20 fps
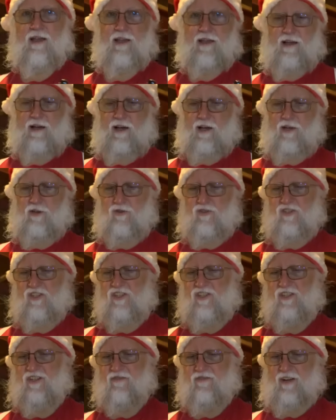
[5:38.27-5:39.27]
I use
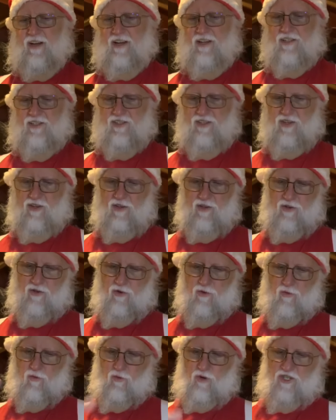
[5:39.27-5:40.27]
this device,
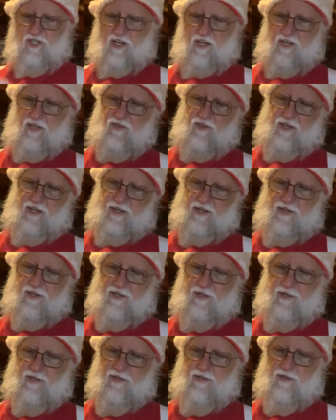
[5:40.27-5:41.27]
which I can then,
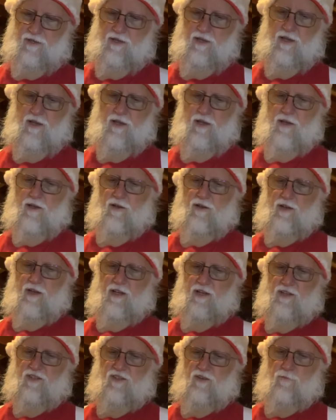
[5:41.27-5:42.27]

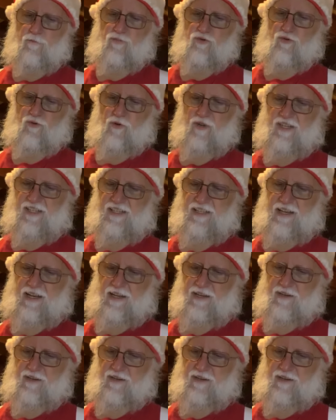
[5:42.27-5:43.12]
it's preset,